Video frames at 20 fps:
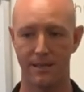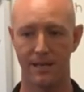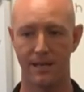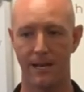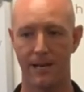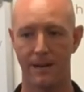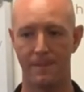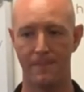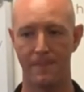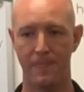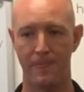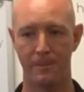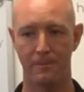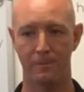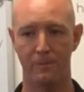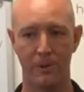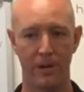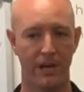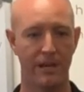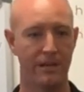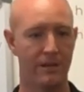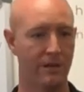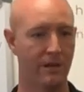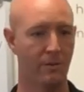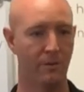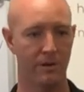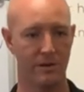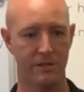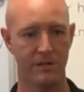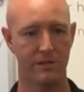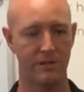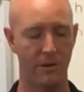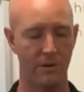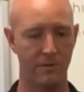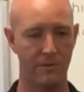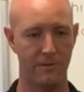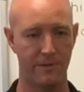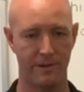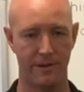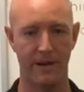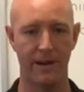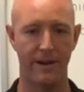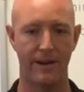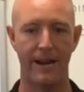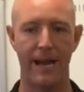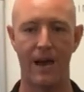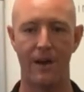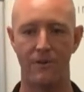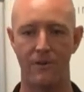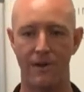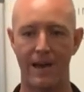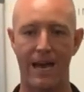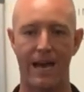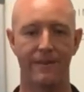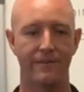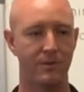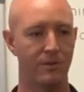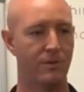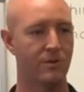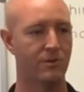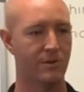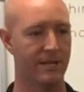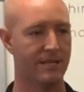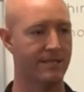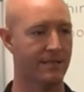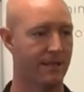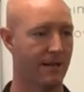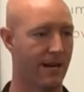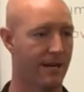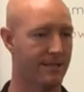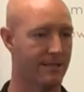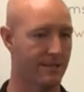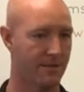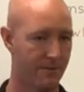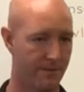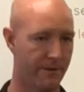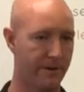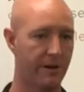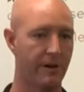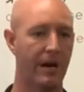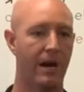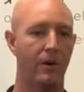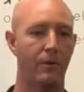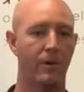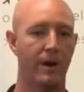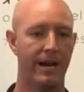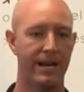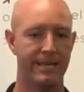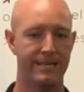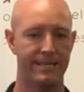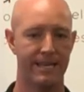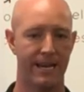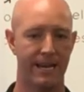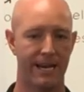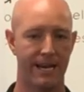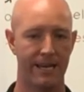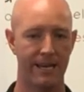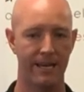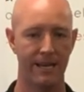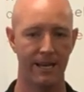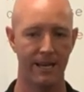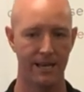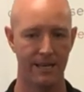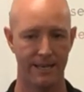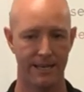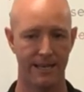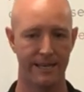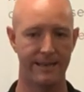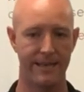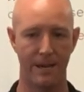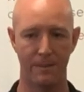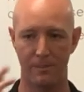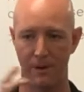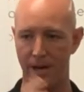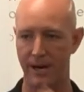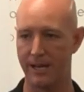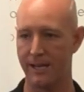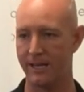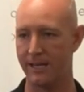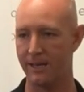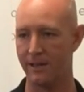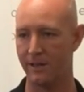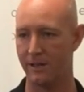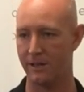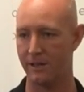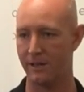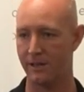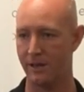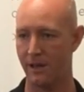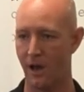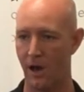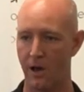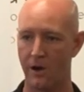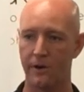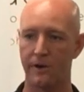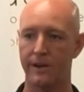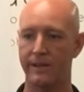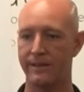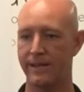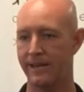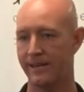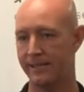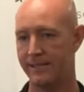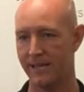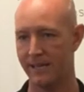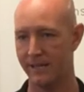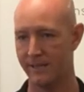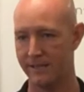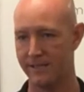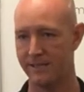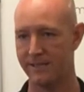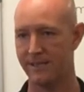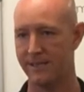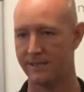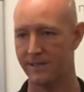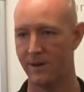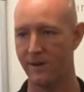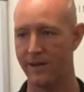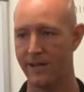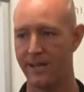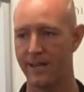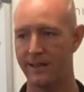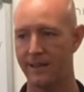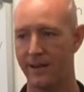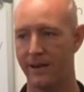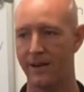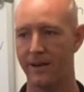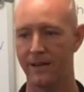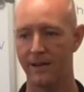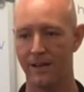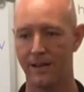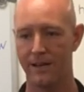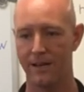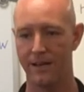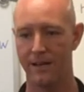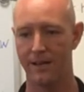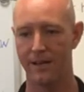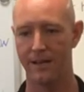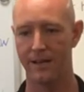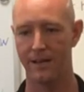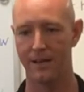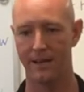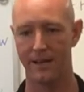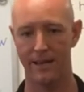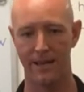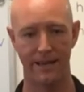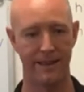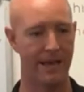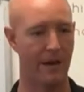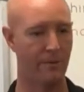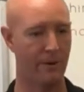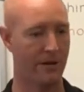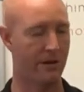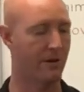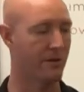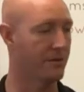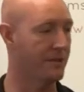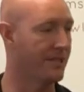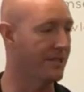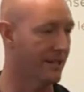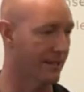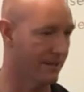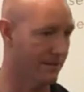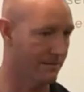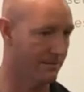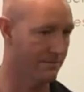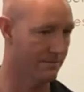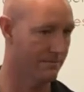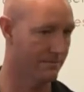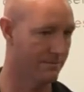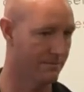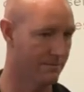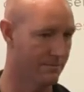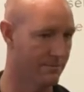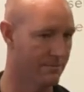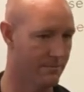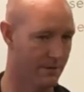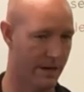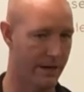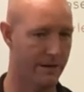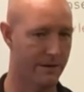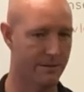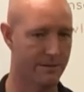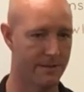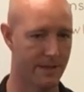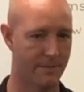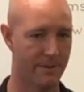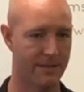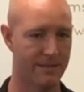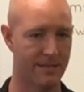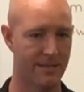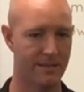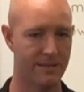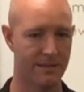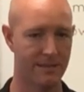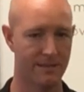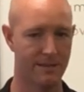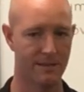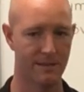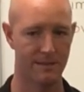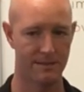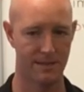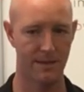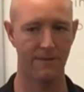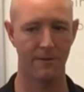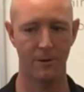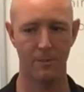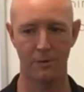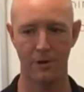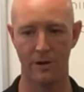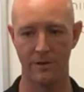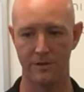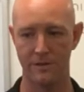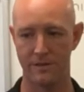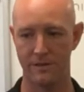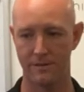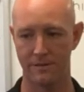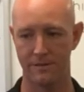Um, but you don't want to just go cut it out. You have to address the causes, figure out why it's high, get that body healing, honoring that intelligence that's already in there, and that way you don't need it. Right? Does that make sense? Mm-hmm. Different approach.